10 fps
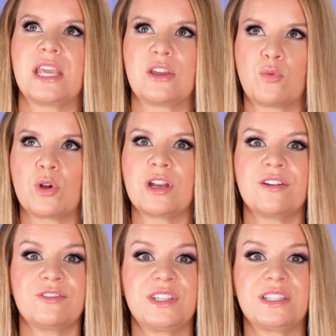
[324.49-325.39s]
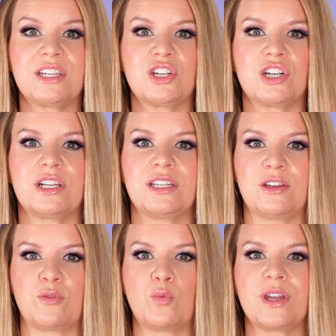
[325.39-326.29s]
If we're not feeling good,
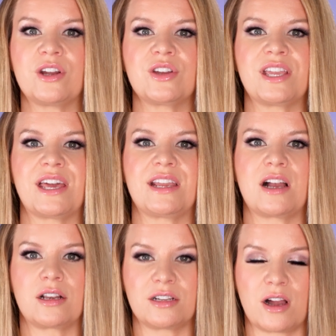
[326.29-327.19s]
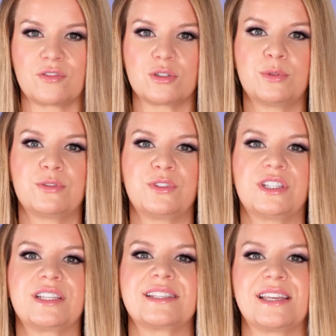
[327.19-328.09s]
if we're getting uncomfortable
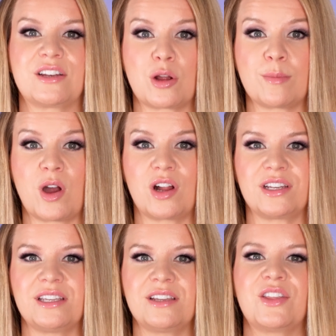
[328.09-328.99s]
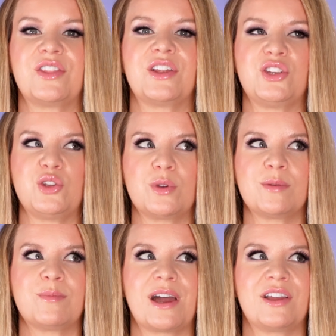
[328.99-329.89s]
feelings in our body, then you
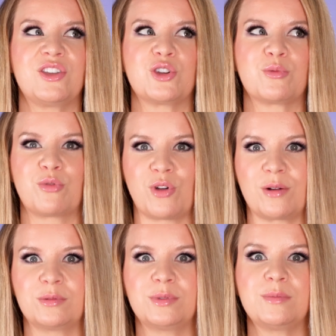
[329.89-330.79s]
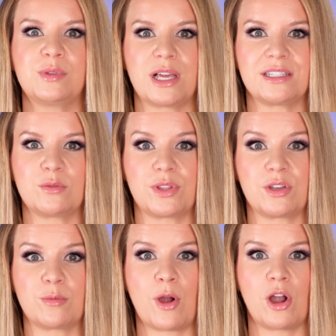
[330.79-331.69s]
can bet you're probably blended with
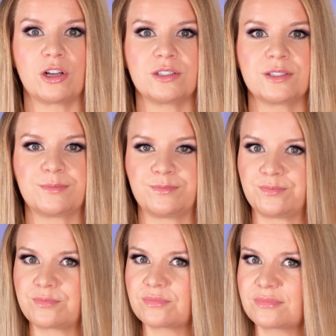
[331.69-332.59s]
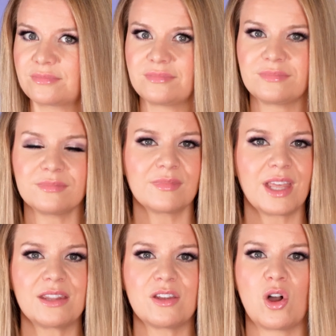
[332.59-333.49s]
your part.
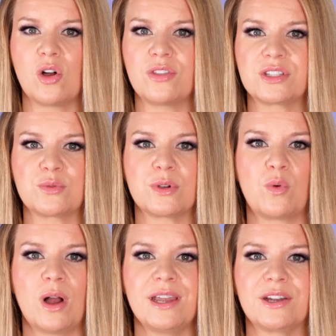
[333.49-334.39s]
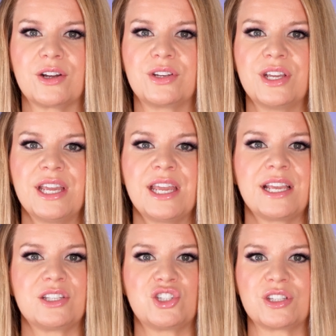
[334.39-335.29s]
And all that's required
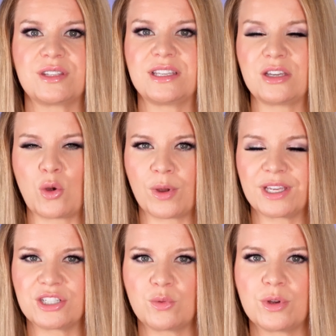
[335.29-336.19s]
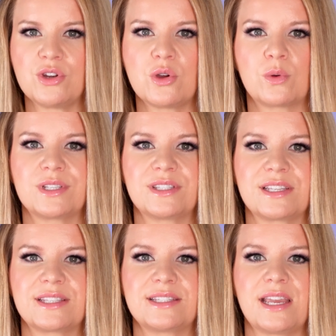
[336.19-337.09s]
is just going into a
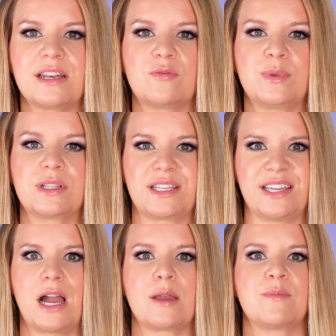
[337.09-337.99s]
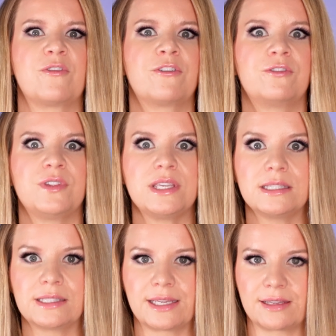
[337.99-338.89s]
noticing state of being like, yeah, I'm
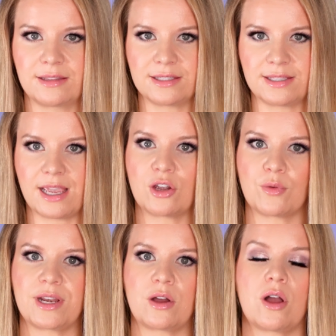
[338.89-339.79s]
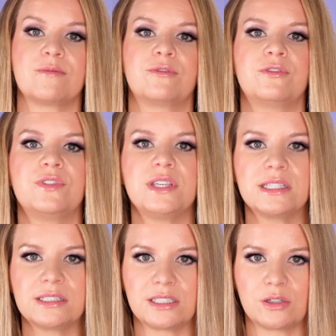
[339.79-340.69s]
feeling this anger right now. I'm
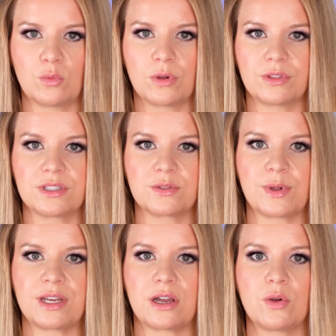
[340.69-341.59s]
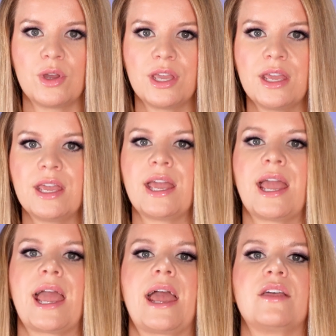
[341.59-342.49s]
feeling worthless right now.
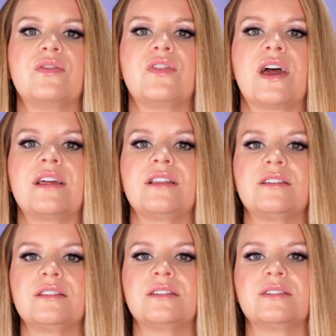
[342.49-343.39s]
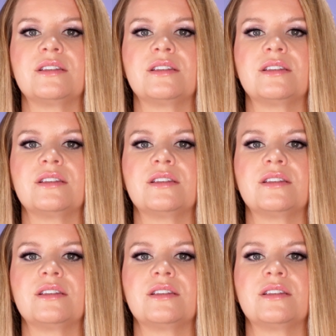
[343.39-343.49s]
And then